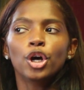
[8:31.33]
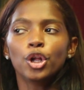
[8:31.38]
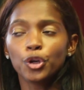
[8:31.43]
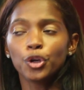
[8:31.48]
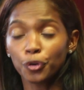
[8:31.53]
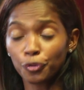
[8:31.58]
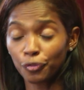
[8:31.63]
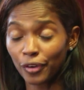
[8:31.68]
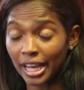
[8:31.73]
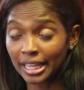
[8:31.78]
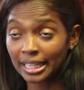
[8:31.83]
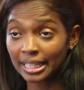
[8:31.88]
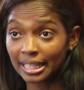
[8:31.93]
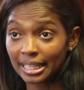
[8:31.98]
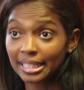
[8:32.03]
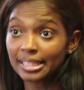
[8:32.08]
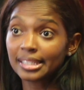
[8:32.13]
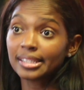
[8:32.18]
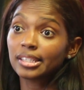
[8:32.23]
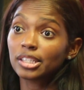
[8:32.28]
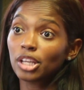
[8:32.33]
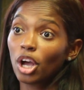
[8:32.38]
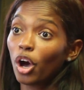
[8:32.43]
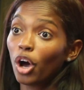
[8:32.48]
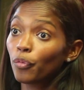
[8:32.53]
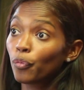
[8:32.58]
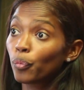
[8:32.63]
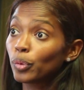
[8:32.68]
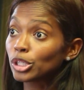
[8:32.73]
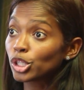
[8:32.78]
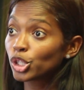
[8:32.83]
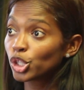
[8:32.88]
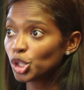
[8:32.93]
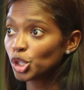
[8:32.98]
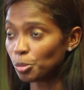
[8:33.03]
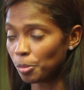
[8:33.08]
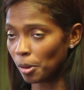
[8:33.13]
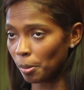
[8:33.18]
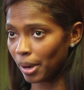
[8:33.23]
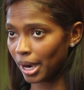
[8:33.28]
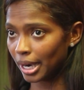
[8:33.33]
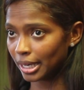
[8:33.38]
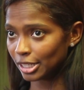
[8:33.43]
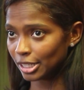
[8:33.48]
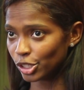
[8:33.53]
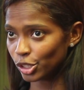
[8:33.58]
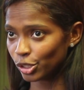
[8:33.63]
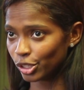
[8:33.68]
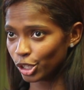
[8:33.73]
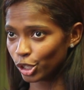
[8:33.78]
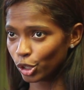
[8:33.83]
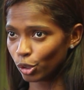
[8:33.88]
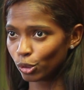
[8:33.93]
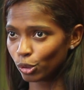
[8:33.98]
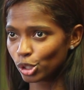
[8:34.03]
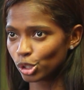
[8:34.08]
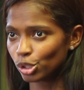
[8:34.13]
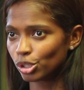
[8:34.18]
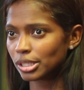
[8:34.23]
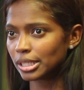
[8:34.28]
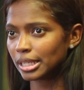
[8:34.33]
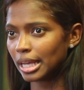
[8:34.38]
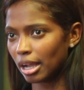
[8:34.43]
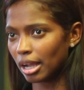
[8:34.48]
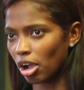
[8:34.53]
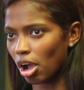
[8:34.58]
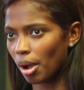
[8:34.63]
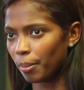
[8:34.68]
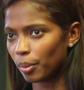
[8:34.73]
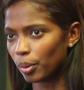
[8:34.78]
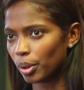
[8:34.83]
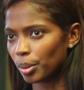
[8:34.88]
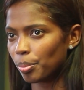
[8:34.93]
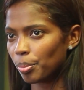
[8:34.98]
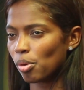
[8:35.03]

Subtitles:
you'll find lists of which supermarkets you can go to get Copperwood